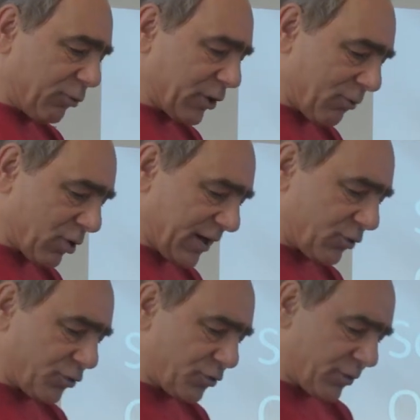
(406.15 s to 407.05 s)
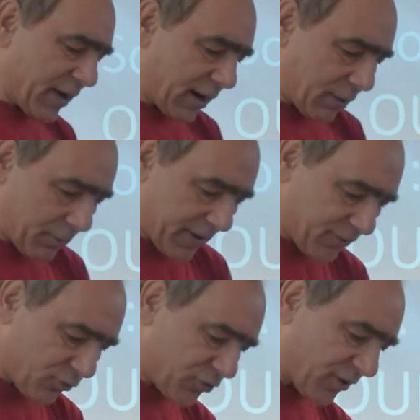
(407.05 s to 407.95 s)
What I would like to do now
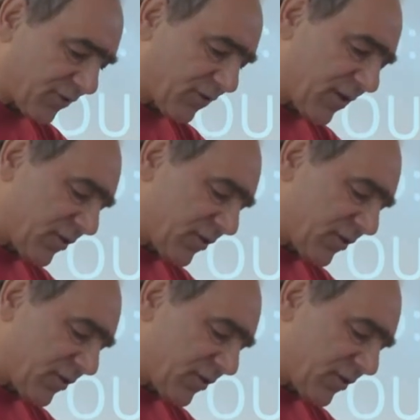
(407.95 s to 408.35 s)
is to just